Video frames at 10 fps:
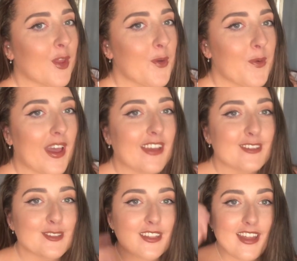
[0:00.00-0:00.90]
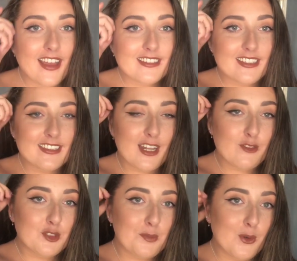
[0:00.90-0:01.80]
Okay, so the next thing that
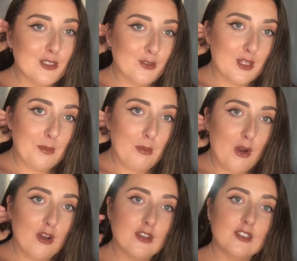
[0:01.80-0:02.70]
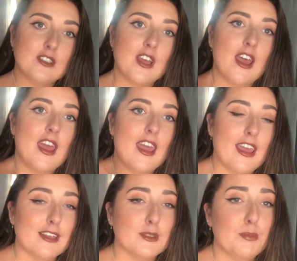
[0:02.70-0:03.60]
I've just pulled out of the box
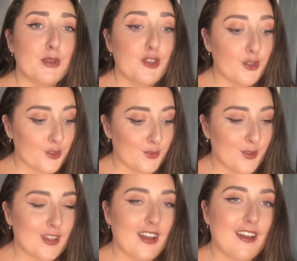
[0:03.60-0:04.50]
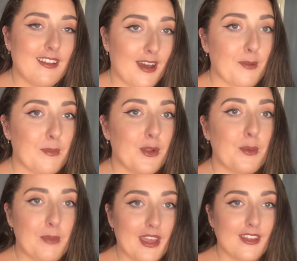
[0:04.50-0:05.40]
is a beautiful
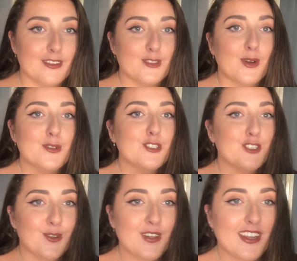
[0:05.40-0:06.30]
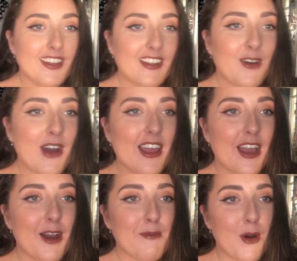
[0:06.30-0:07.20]
enamel pin. So I will show you it. Now I
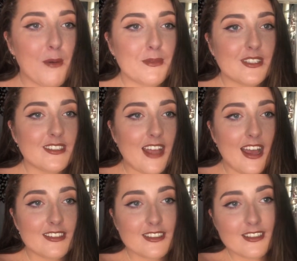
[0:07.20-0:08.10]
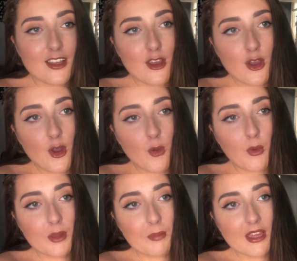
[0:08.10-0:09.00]
am obsessed
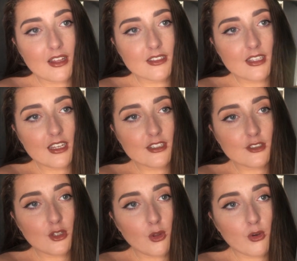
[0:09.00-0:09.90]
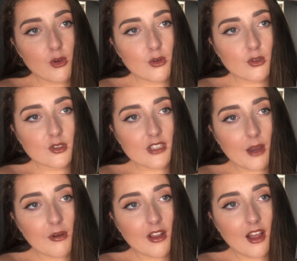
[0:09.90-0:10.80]
with pins. It is Slughorn's
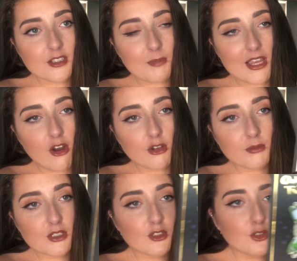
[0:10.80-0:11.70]
Hourglass by Oddment